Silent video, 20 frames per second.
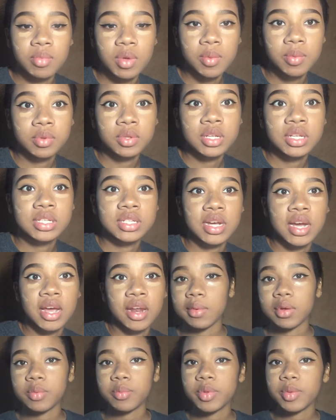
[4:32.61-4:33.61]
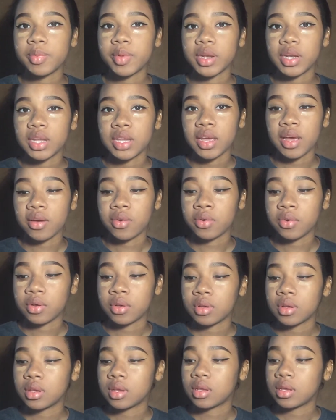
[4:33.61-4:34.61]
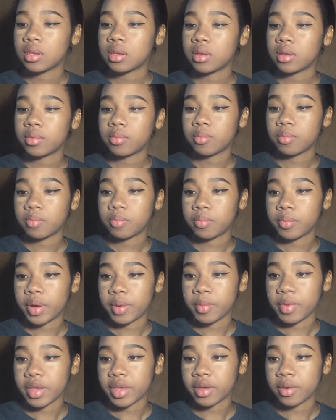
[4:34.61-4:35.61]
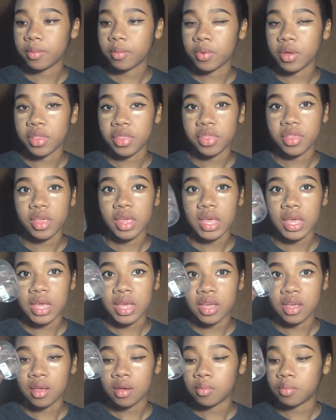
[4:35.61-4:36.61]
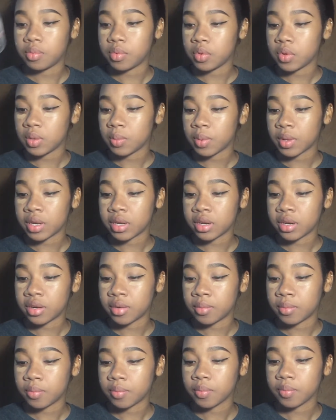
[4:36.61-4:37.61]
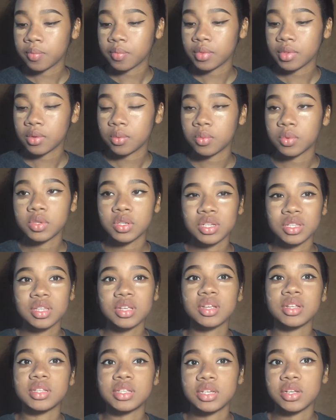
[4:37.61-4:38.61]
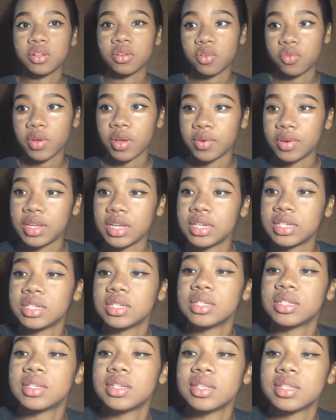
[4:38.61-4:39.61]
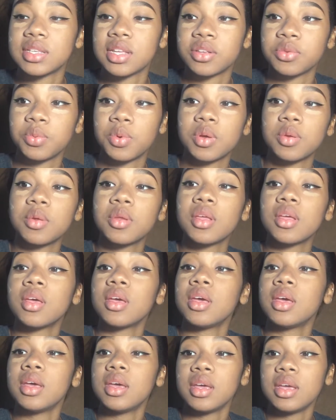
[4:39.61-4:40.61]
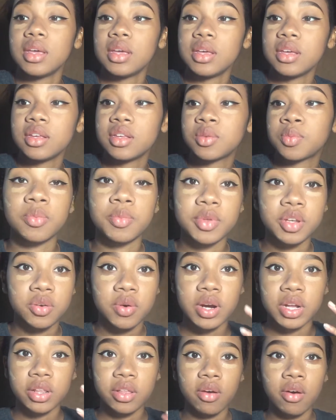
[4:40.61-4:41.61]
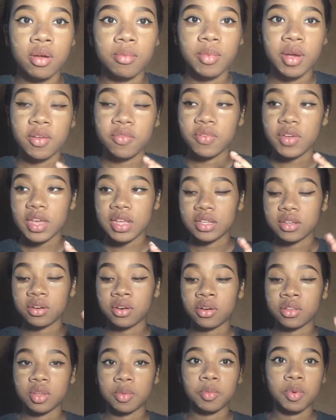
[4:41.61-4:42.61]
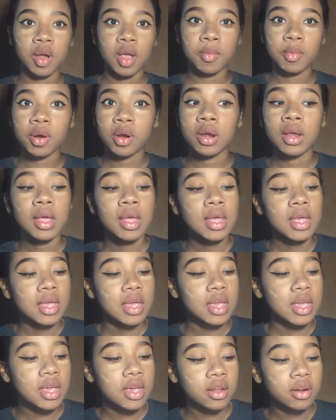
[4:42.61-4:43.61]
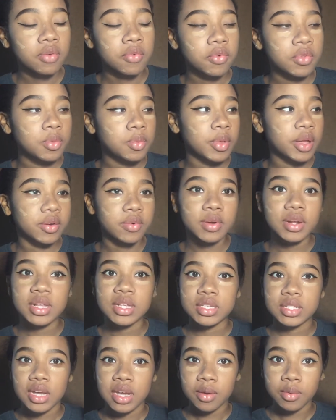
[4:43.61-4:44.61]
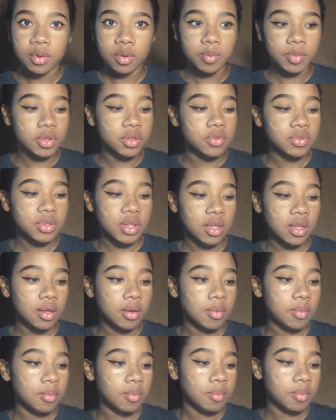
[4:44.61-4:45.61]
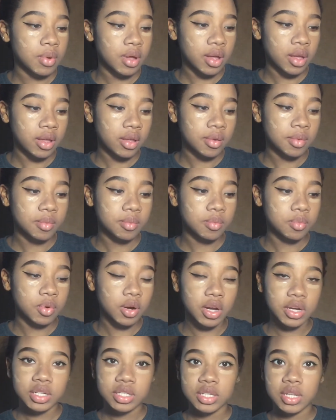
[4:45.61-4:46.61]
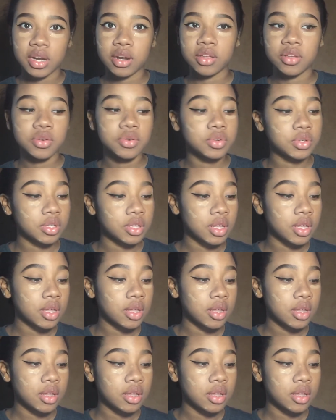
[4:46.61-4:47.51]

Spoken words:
Maybelline side, I'm going to be blending out my makeup with a beauty blender. Well, just the concealer and foundation, since that's what is going to be directly on my face and on the primer. And for the Black Radiance side, I'm going to be using my brush that I usually